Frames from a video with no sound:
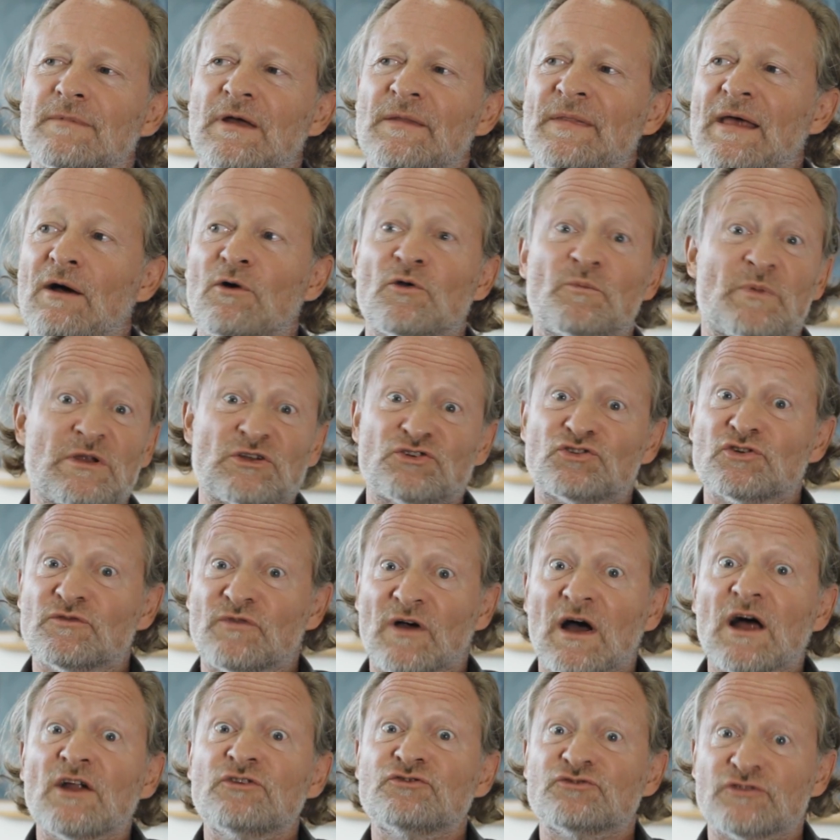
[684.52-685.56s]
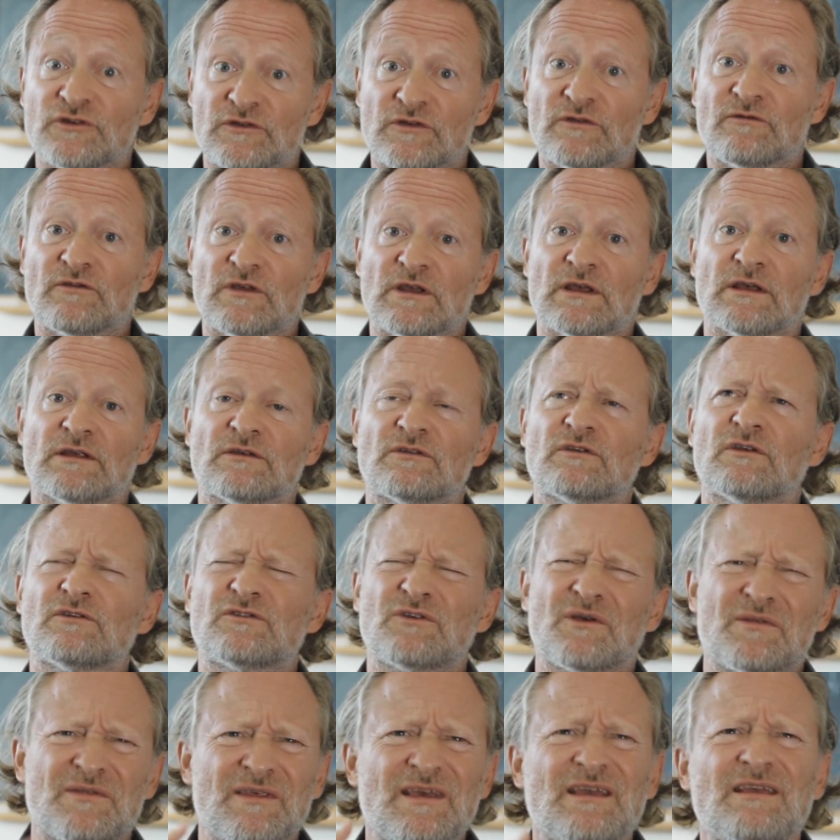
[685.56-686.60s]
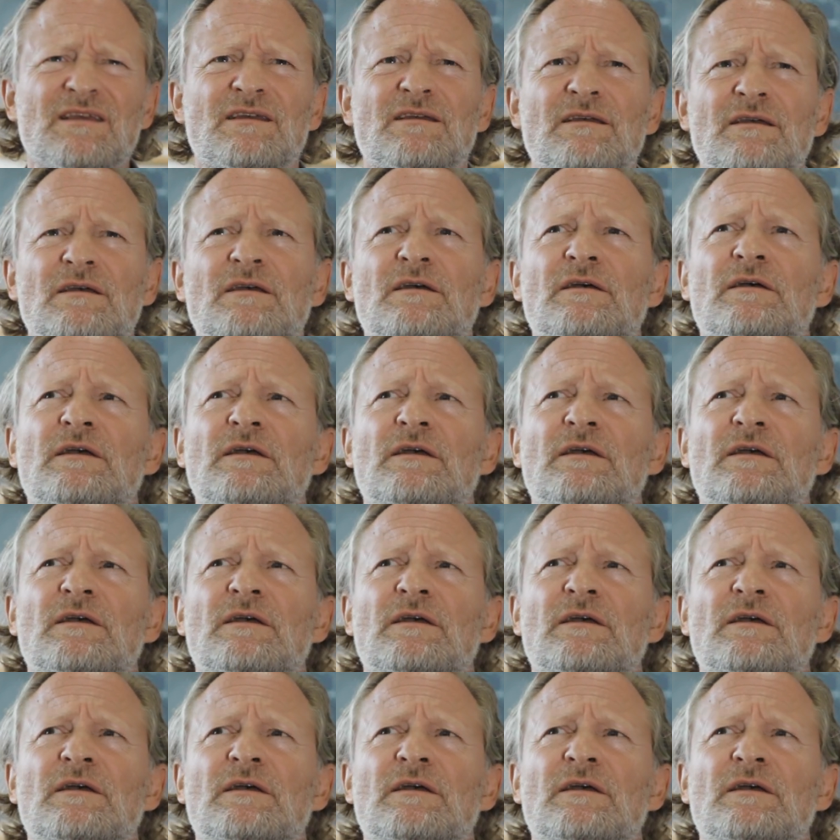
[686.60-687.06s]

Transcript: and that would be true for hundreds of years. So I think...